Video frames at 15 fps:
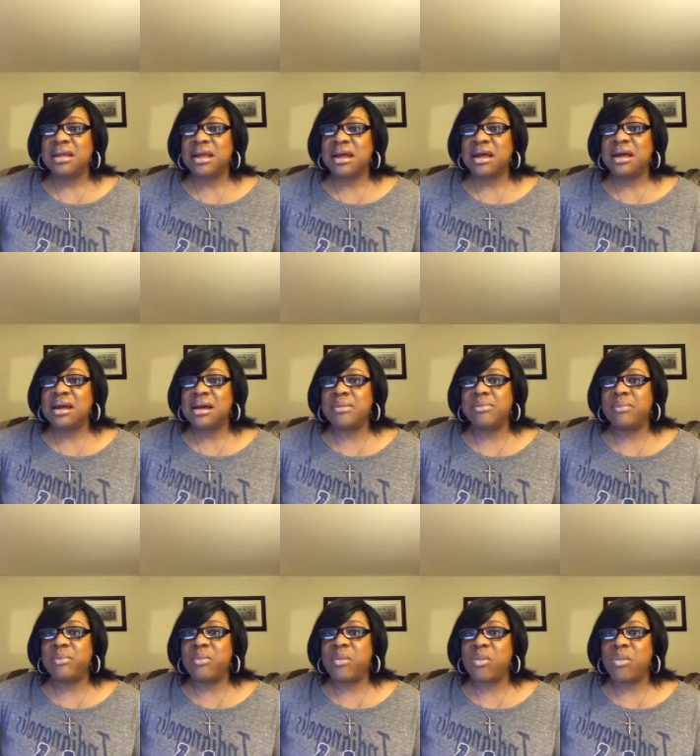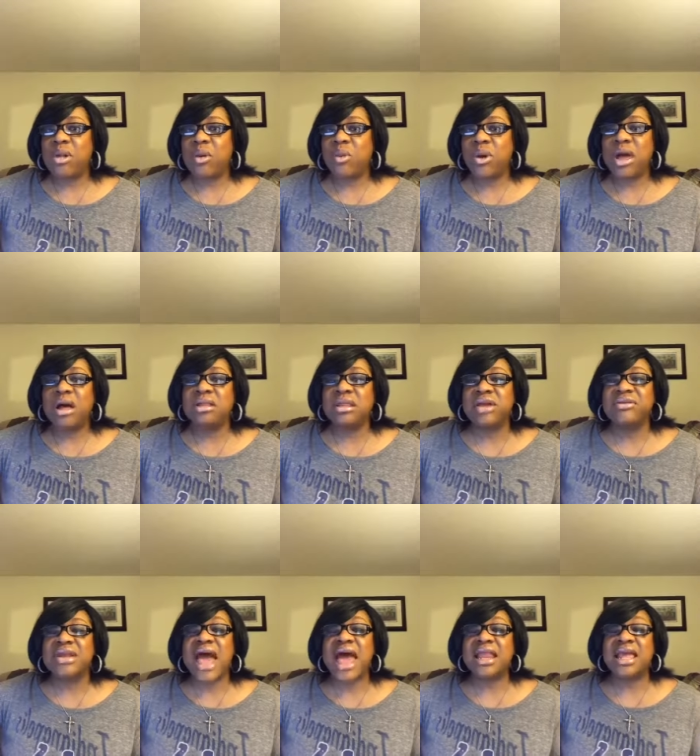Well, they're
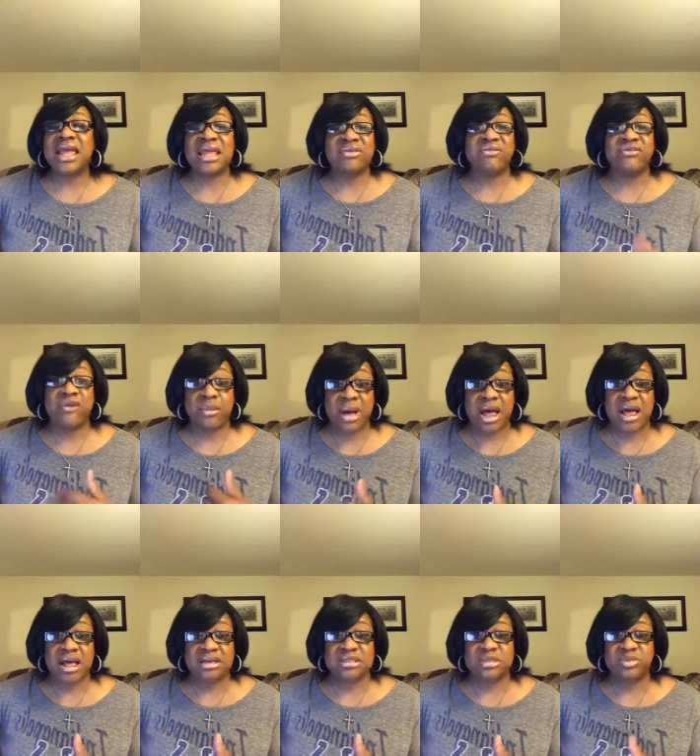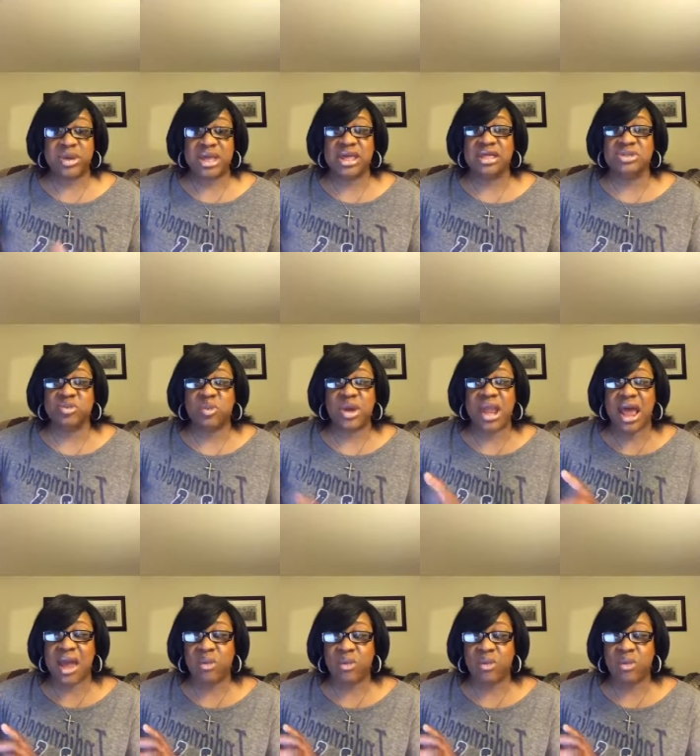not hidden from us, because when